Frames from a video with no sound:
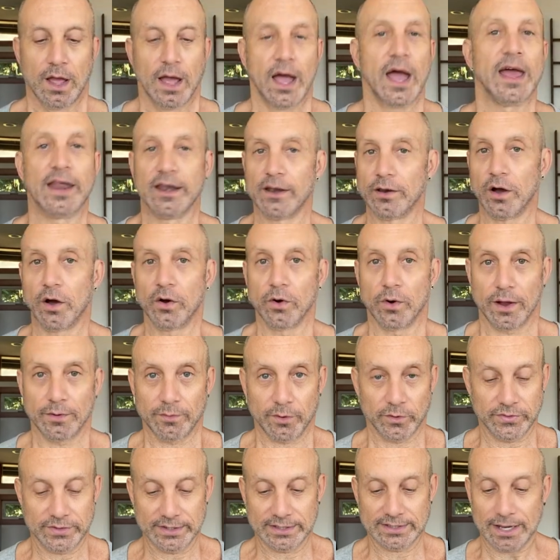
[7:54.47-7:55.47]
And I
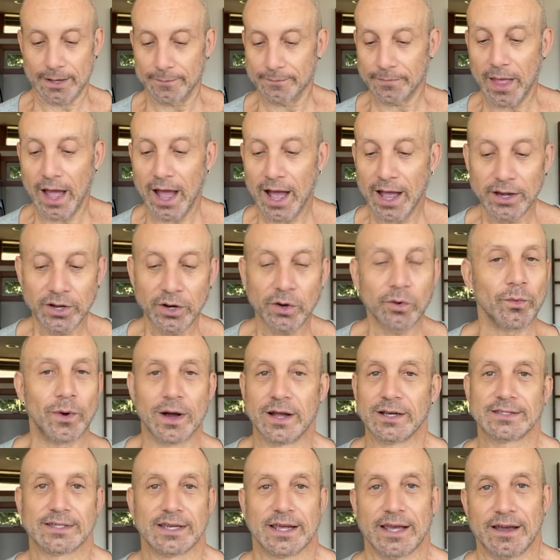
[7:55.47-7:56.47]
wrote this down. I don't
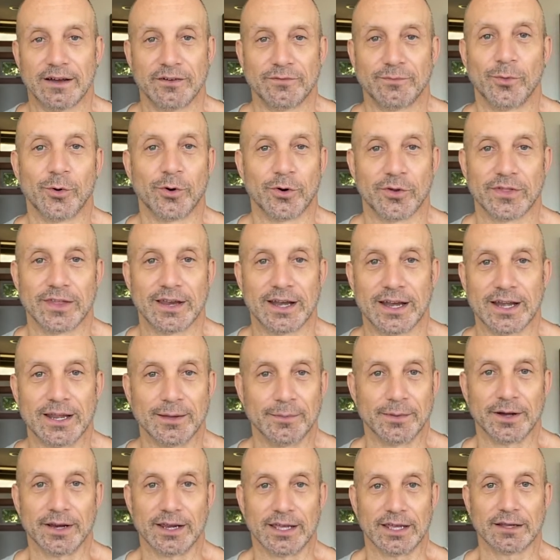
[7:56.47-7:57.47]
want to have more than
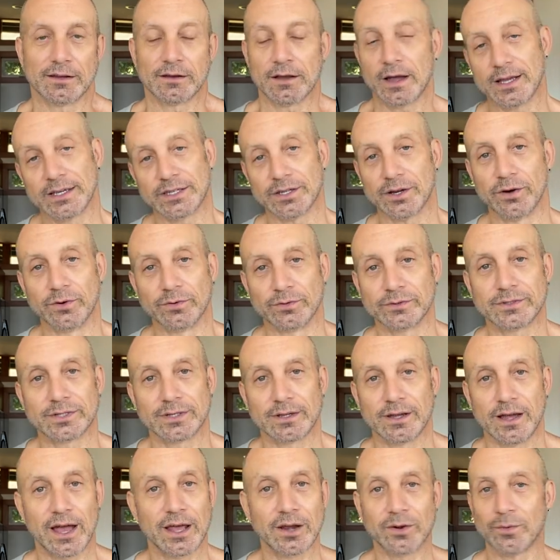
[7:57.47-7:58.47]
anybody. I don't
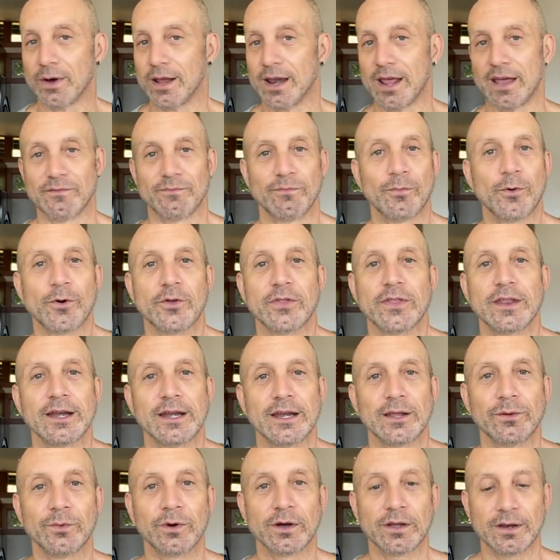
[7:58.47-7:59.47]
want to have more than
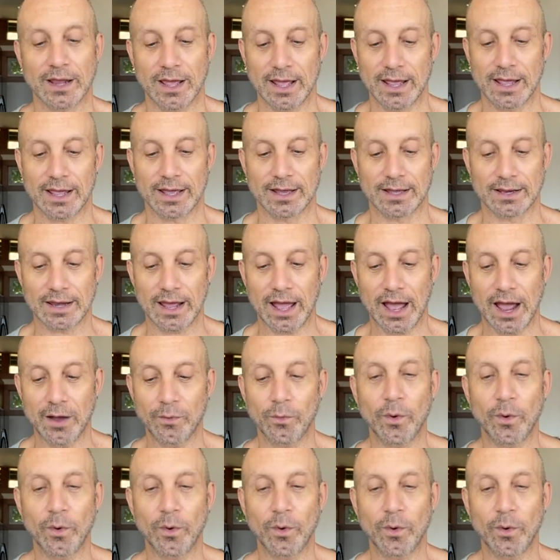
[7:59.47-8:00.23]
anyone, and I